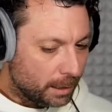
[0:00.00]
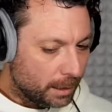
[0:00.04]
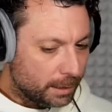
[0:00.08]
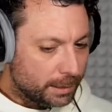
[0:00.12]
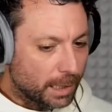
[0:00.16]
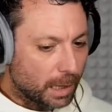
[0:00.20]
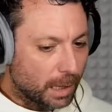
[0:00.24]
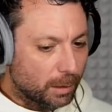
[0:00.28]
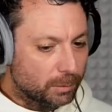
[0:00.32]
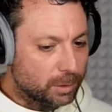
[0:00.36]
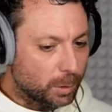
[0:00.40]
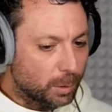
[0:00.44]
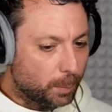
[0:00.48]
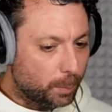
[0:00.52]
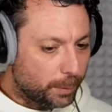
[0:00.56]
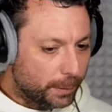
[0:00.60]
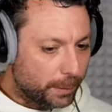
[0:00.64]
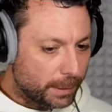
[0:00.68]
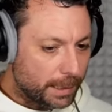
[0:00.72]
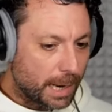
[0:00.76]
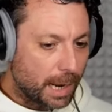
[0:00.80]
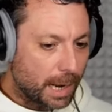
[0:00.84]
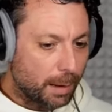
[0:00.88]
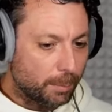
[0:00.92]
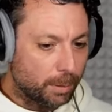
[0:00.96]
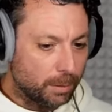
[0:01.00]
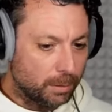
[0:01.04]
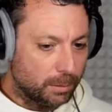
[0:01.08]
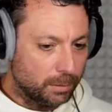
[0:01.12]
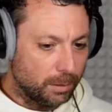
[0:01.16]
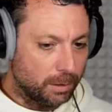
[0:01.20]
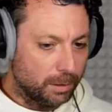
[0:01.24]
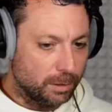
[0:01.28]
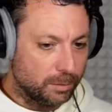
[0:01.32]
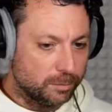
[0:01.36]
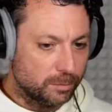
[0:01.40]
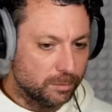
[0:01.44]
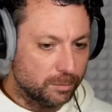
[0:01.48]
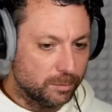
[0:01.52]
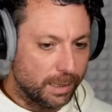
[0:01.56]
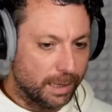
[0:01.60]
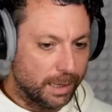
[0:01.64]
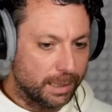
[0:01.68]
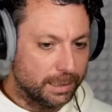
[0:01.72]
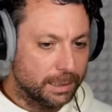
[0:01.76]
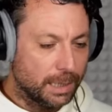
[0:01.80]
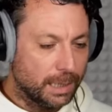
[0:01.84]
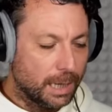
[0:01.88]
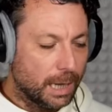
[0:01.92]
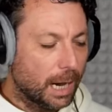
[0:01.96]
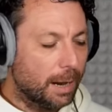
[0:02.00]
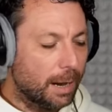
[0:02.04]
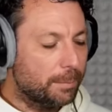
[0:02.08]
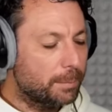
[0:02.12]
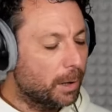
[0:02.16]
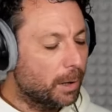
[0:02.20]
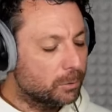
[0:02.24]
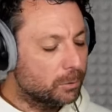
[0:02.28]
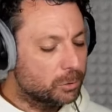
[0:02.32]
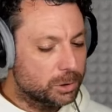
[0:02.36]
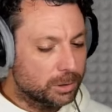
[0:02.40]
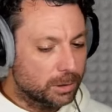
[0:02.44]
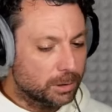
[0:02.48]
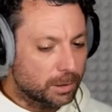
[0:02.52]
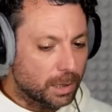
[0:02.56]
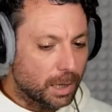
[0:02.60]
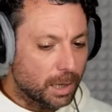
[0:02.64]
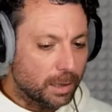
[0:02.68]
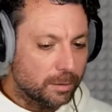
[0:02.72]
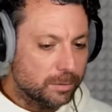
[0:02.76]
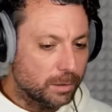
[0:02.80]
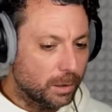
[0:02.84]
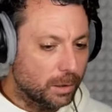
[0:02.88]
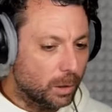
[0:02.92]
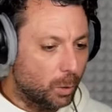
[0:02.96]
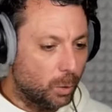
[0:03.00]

Now, the preamble on this is that I'm not generalizing